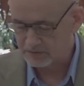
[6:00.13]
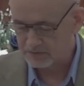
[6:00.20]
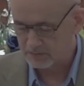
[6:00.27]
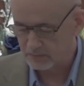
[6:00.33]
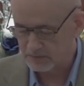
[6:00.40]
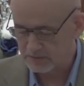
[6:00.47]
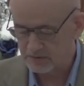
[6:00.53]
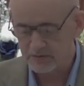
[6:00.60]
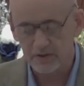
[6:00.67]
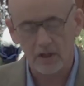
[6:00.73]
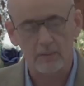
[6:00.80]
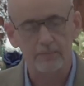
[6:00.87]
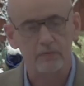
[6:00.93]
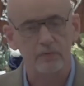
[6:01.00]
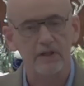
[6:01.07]
is
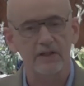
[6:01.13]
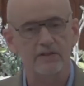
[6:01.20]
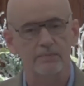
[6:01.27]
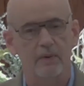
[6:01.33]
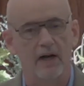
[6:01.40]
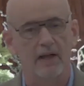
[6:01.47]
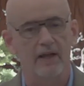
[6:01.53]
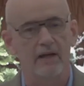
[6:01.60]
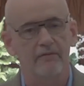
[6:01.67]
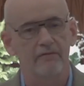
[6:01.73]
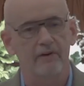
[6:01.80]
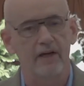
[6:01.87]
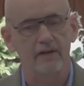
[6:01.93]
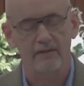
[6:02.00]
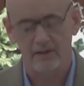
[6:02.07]
helped reach by that
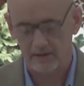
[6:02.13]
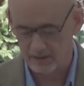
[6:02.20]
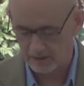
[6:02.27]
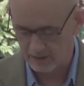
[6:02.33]
faith and